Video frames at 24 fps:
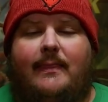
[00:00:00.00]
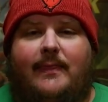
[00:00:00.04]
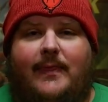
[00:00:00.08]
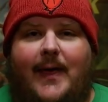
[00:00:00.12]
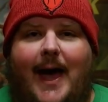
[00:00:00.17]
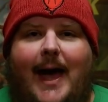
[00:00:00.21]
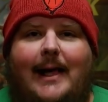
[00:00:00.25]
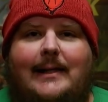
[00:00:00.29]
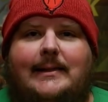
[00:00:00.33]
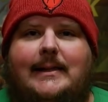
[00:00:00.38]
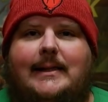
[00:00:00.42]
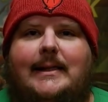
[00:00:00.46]

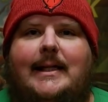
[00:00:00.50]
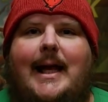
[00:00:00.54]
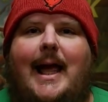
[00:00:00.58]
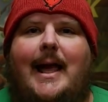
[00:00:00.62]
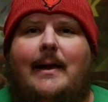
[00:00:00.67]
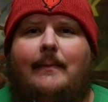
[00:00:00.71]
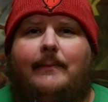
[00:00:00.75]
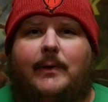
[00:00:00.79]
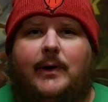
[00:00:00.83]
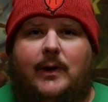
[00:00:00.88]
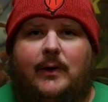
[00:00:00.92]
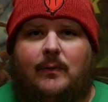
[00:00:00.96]
that's
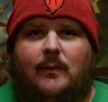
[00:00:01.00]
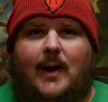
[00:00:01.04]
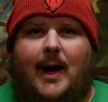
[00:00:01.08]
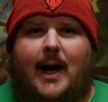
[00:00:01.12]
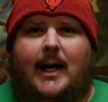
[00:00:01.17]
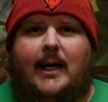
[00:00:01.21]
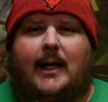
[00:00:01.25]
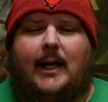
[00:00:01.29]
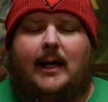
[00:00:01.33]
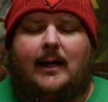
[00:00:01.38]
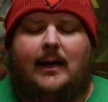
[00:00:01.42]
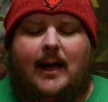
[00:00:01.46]
damn good
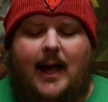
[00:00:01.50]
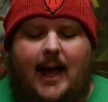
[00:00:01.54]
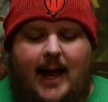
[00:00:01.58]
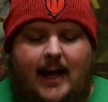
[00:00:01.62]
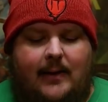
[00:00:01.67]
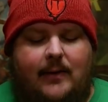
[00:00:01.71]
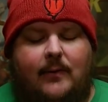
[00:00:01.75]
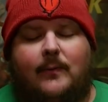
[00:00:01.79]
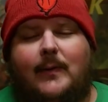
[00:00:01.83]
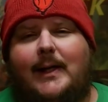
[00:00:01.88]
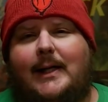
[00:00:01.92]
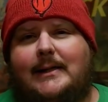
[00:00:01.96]
writing.
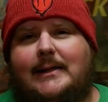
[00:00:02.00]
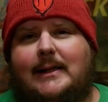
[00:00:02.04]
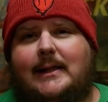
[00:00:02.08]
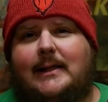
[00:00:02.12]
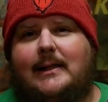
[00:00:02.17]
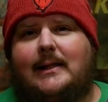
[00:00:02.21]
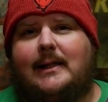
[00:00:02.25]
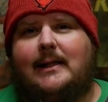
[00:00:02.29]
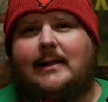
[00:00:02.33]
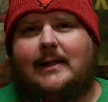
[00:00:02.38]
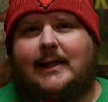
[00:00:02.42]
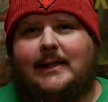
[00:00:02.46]
And the
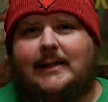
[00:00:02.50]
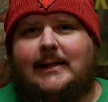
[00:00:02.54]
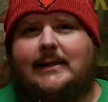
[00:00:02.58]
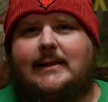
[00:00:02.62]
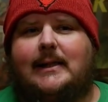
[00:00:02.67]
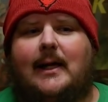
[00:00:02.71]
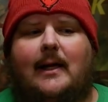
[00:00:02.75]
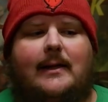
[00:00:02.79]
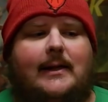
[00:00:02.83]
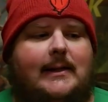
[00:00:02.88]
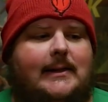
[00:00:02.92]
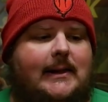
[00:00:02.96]
reason this
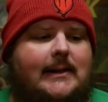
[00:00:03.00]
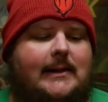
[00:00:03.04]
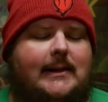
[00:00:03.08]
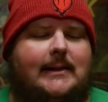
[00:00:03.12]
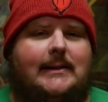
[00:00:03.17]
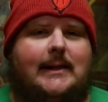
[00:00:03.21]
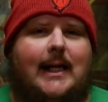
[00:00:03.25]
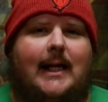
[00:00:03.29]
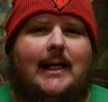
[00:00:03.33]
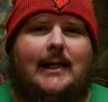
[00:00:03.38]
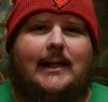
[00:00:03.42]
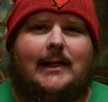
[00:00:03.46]
is on this list
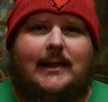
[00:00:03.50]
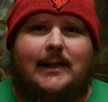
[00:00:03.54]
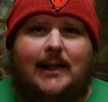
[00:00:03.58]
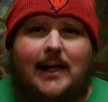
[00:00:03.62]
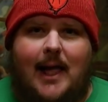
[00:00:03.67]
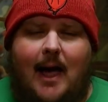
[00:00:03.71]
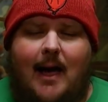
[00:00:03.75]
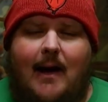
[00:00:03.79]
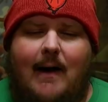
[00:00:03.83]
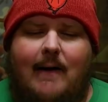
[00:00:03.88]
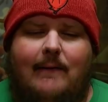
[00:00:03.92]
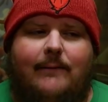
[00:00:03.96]
because I
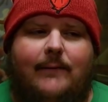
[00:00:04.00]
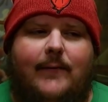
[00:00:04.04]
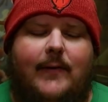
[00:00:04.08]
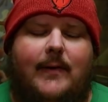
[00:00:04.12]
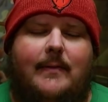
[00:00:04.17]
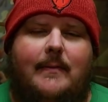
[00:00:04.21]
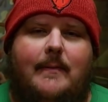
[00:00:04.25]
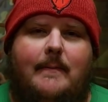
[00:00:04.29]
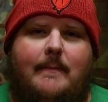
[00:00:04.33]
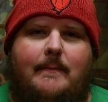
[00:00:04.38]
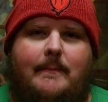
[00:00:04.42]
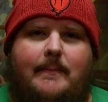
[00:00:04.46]
love
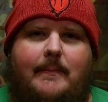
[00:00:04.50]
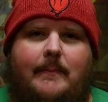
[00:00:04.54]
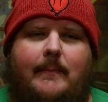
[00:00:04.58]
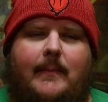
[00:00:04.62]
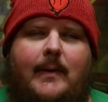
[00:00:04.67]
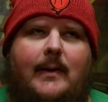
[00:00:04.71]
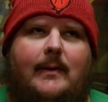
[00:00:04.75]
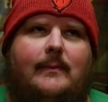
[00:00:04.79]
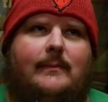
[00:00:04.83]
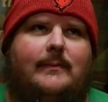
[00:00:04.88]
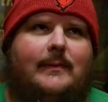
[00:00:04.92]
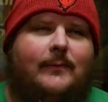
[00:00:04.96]

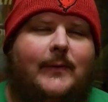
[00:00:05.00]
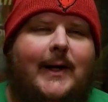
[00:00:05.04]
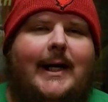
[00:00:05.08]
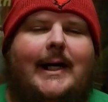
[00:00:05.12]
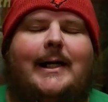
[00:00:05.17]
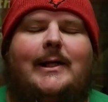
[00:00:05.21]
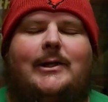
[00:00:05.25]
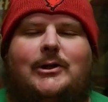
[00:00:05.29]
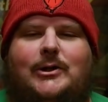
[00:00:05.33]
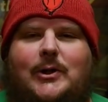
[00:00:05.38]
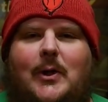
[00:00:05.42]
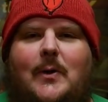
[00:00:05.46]

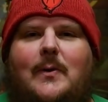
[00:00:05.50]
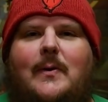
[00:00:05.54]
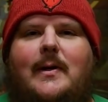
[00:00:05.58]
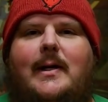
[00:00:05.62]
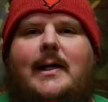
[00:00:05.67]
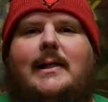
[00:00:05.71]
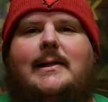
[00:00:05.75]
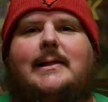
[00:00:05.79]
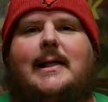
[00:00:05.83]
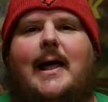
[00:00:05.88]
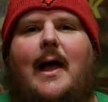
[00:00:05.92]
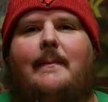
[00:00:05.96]
reading
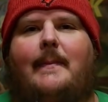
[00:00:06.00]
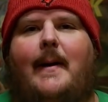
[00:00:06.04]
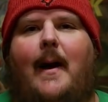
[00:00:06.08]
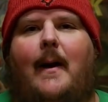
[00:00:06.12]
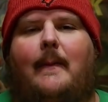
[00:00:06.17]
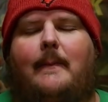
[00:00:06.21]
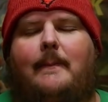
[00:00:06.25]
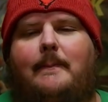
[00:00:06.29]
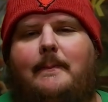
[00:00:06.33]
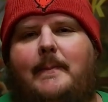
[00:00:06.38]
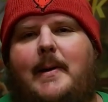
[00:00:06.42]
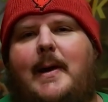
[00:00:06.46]
stories
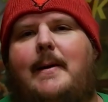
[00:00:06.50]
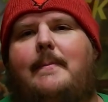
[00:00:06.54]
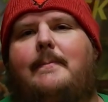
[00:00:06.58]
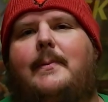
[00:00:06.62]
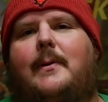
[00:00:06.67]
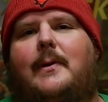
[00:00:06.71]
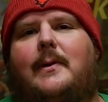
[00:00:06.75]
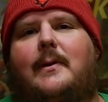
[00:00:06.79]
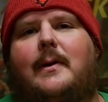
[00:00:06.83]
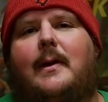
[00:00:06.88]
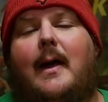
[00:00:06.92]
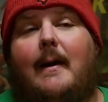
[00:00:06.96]
about
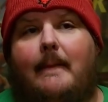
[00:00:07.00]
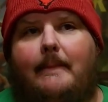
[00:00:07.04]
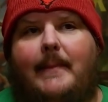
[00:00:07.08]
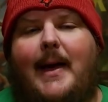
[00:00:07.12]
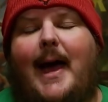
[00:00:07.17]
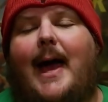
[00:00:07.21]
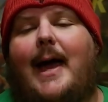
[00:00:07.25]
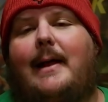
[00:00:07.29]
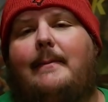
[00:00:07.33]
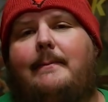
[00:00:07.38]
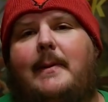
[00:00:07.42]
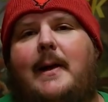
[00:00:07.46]
people,
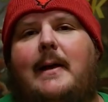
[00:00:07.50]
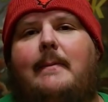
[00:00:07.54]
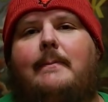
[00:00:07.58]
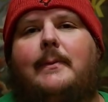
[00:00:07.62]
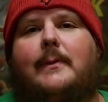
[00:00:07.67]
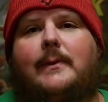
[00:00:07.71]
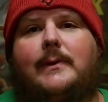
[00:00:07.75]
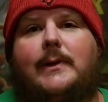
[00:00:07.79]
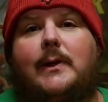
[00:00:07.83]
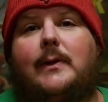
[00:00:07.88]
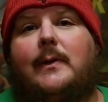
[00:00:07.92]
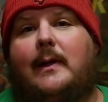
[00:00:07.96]
bad
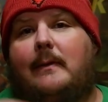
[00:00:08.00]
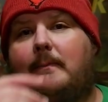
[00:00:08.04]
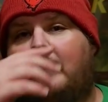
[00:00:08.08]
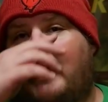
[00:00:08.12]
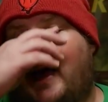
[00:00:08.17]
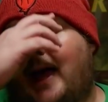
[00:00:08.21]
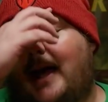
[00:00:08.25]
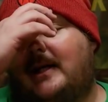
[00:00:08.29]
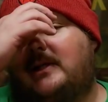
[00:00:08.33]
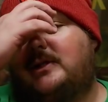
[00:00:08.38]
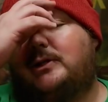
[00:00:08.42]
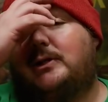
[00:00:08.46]
people doing
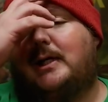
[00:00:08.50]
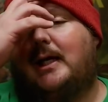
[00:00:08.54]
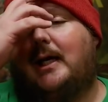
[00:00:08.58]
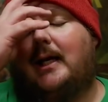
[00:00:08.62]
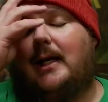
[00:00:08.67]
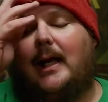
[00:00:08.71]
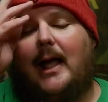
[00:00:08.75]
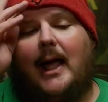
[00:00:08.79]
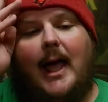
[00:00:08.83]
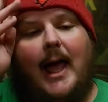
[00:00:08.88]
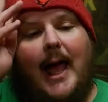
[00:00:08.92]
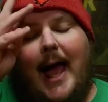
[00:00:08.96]
bad
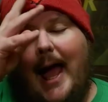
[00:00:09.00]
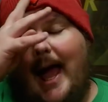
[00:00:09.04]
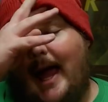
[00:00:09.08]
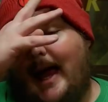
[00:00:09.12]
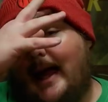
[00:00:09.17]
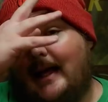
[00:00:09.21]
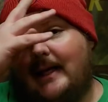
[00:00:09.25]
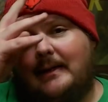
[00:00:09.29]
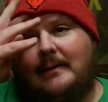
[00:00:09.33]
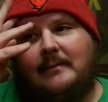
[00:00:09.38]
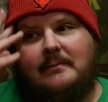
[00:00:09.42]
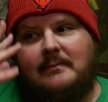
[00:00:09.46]
shit,
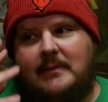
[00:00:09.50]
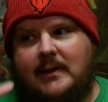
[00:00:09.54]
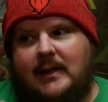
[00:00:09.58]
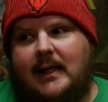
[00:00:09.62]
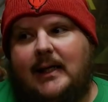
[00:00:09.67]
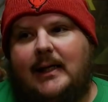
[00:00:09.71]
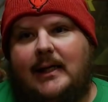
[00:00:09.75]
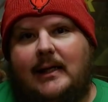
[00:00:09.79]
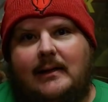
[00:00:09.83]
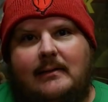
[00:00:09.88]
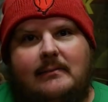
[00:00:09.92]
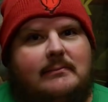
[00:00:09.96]
and
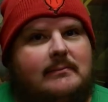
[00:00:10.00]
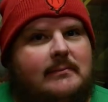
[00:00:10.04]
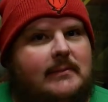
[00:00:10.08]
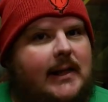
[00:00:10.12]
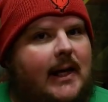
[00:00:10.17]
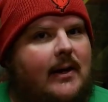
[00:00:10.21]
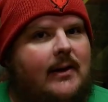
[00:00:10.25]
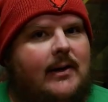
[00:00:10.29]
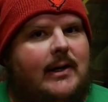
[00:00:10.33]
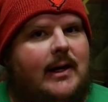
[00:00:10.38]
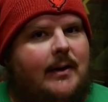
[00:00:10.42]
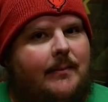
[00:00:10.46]
getting
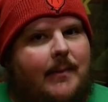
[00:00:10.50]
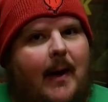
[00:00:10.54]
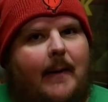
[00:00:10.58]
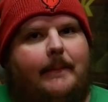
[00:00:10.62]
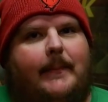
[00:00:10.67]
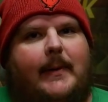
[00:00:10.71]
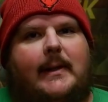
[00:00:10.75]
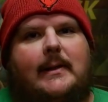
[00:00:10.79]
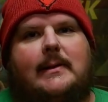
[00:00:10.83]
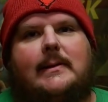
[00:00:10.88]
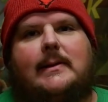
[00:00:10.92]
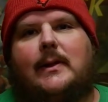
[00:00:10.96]
their
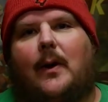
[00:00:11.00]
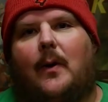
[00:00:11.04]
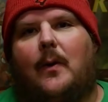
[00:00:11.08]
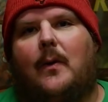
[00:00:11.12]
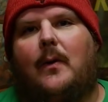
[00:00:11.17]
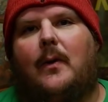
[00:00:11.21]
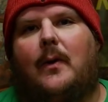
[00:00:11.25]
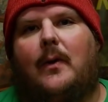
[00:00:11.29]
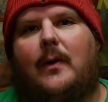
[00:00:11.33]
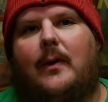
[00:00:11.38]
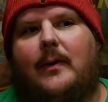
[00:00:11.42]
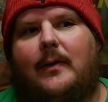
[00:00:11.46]
comeuppance
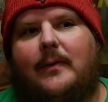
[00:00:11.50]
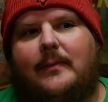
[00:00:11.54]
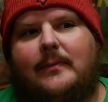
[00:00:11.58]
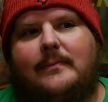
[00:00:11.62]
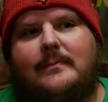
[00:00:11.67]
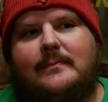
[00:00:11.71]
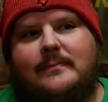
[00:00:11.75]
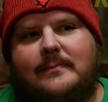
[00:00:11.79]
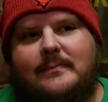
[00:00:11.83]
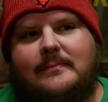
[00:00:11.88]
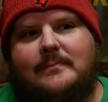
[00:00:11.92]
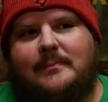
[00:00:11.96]
or
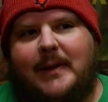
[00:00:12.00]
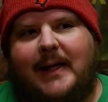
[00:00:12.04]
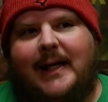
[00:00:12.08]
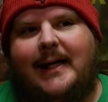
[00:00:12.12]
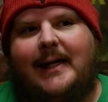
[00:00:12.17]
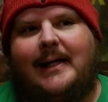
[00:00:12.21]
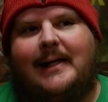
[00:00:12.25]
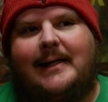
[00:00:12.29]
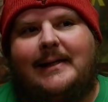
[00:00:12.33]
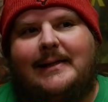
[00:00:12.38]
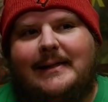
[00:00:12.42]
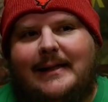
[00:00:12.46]

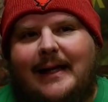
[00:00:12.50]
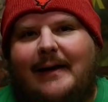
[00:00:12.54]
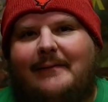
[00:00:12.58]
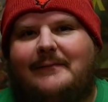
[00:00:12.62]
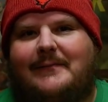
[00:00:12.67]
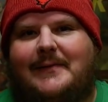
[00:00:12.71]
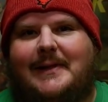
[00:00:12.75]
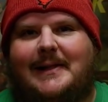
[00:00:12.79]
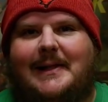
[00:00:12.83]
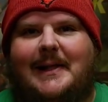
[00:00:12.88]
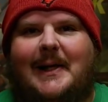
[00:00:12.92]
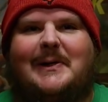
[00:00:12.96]
being
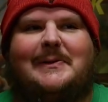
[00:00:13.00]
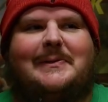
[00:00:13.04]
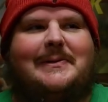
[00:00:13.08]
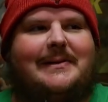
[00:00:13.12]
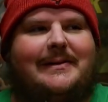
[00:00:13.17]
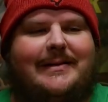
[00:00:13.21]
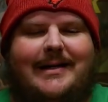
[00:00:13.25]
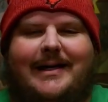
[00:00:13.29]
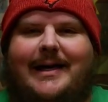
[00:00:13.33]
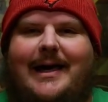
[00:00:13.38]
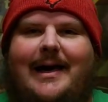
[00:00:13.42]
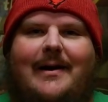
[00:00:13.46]
left
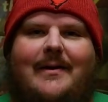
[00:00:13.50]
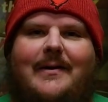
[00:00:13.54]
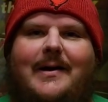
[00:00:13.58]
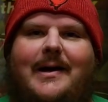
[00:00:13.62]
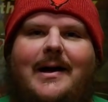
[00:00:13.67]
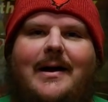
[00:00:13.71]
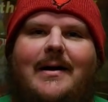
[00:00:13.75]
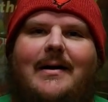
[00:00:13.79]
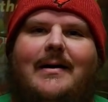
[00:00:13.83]
alone to carry